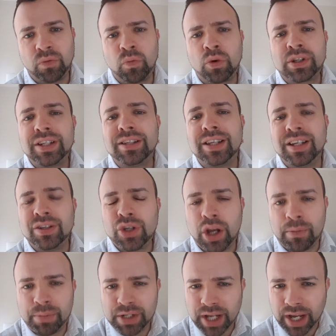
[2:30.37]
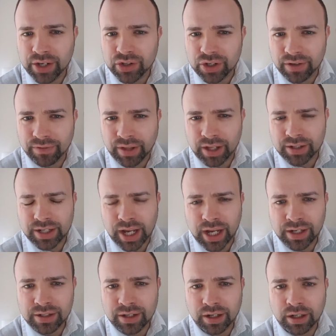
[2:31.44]
what is the interpretation of that
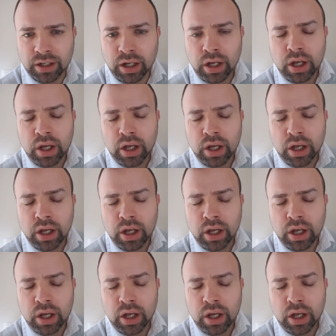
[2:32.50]
data.